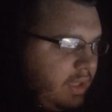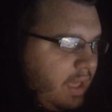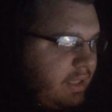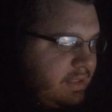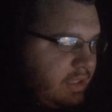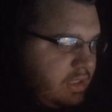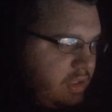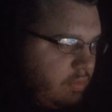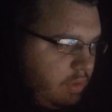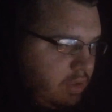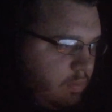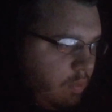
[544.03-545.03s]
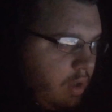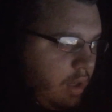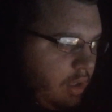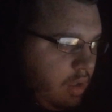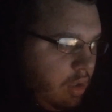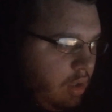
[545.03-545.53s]
case, that's the reason why,
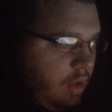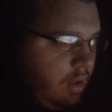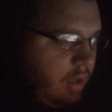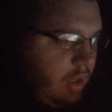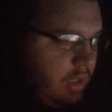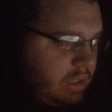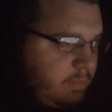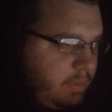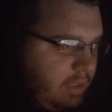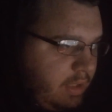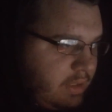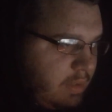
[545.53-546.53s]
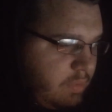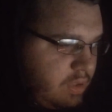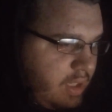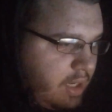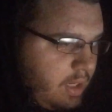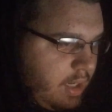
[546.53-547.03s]
is because I'm just
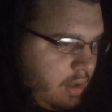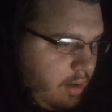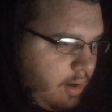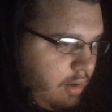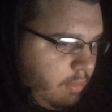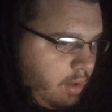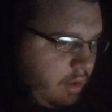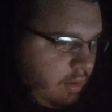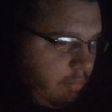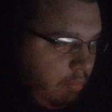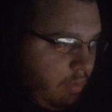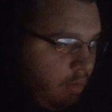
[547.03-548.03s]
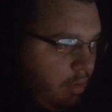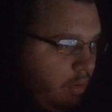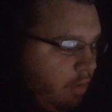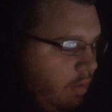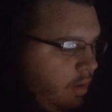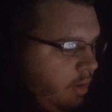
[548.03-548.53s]
kind of down and out about him.
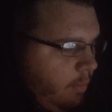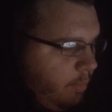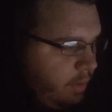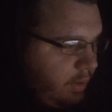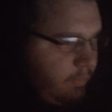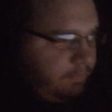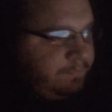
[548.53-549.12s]
But